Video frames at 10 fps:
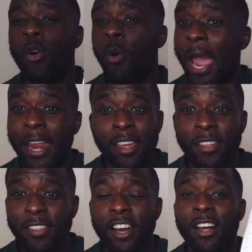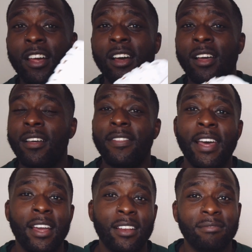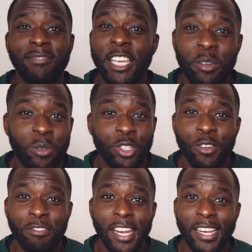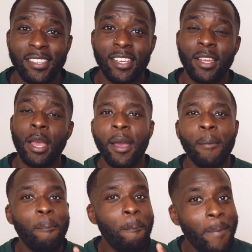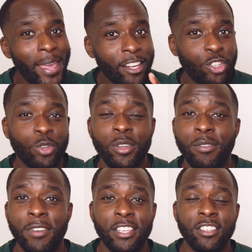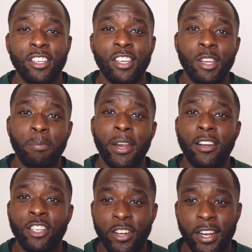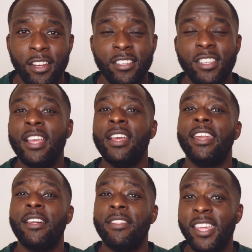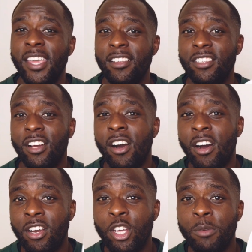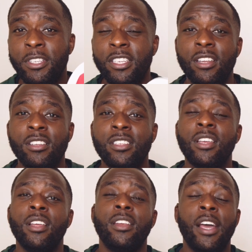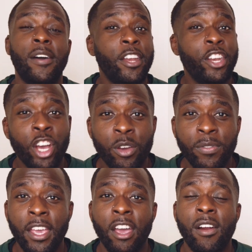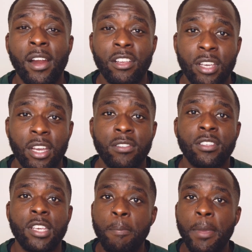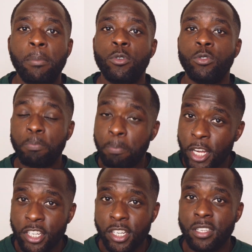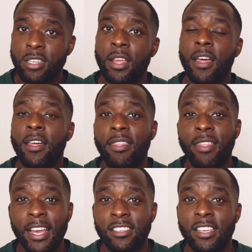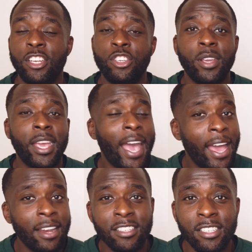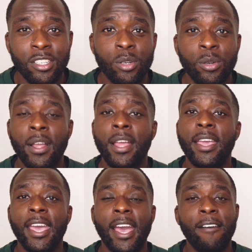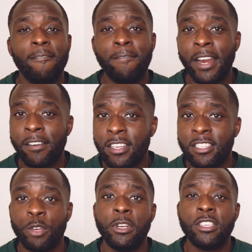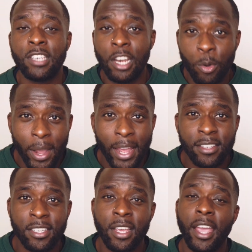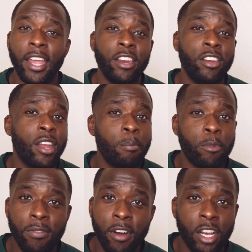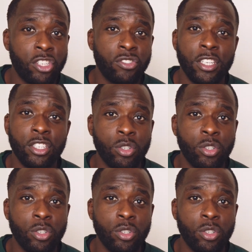or any other color that tickles your fancy. Make sure you invest in a good pair of trainers. Now these are Louboutins. Now I know they are outside of some people's budgets. That said, you can still get a very similar silhouette in a number of high street